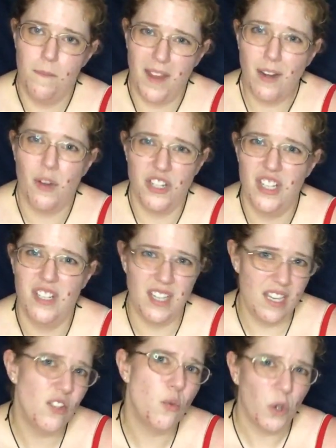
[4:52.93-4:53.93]
my question
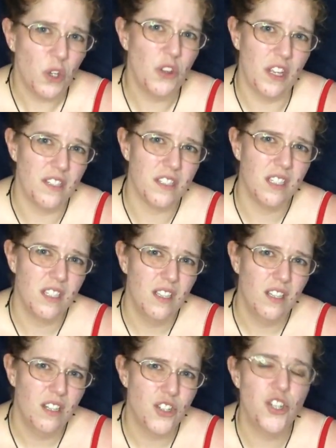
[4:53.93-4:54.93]
is it worth it?
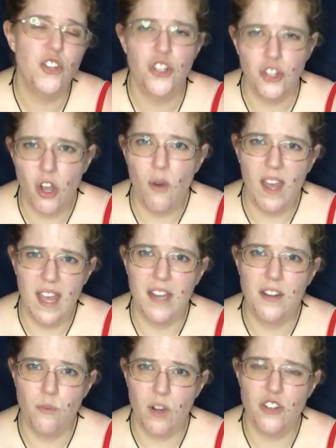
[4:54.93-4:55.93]
Should you go
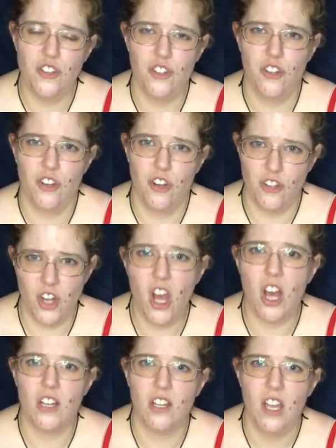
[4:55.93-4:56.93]
ahead and register your
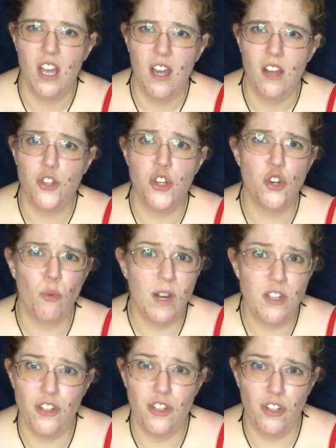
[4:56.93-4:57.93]
dog? Should you
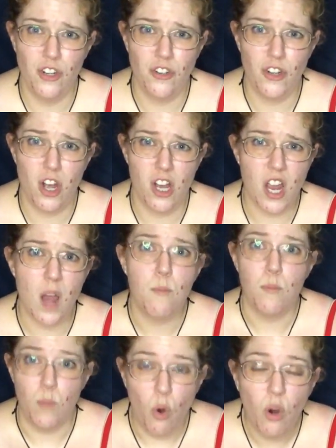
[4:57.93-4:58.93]
register your dog
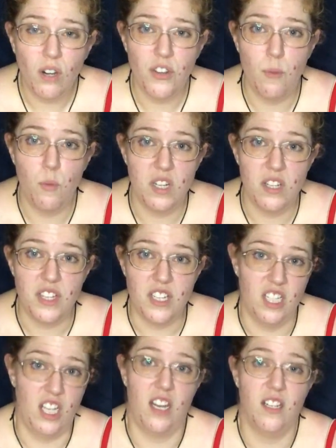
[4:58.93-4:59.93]
on more than one of
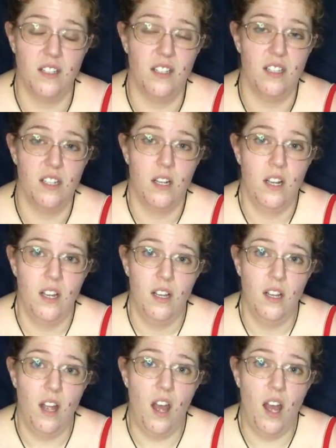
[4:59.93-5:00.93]
these sites?
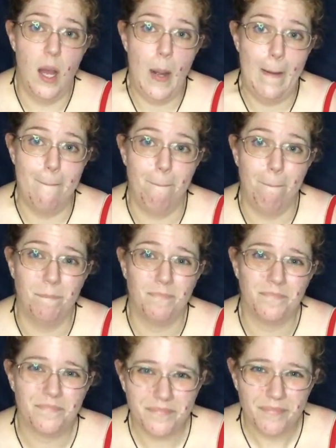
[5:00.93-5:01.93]

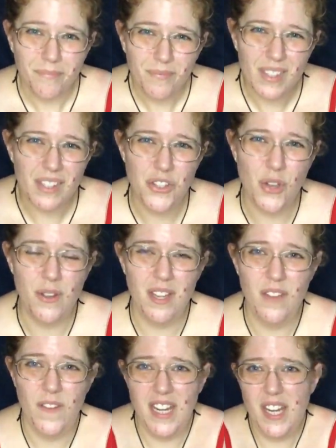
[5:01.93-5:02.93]
So
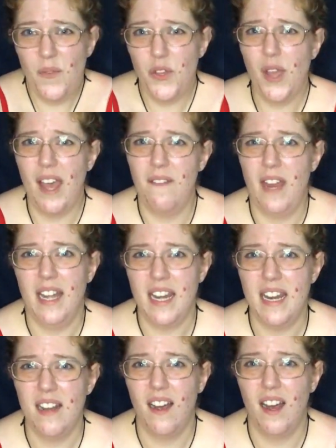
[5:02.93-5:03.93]
if any of you have
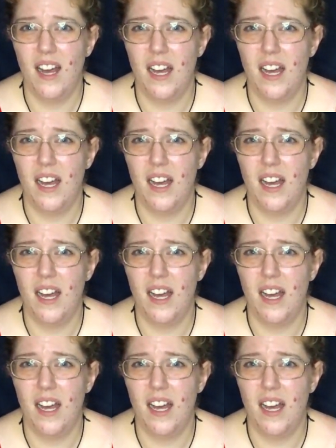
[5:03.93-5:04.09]
any